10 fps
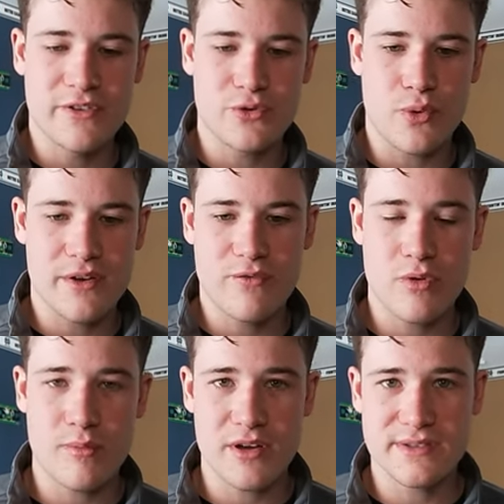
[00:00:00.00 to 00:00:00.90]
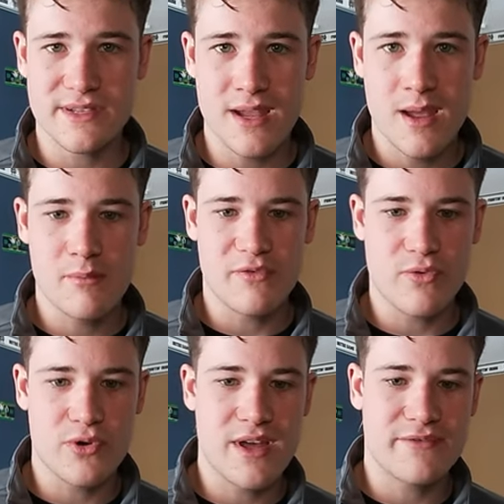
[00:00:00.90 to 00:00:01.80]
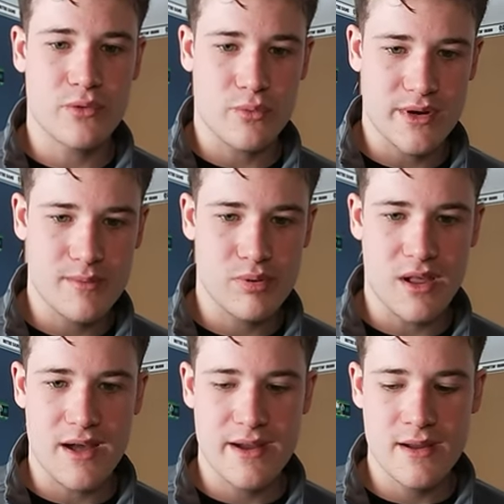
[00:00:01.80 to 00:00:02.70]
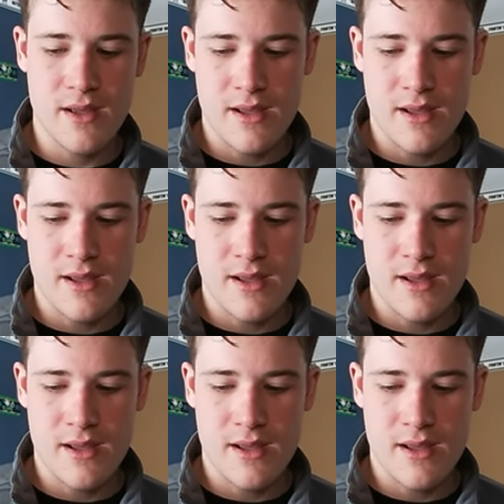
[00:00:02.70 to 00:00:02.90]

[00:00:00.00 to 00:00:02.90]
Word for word: to 24 months before you have to reapply.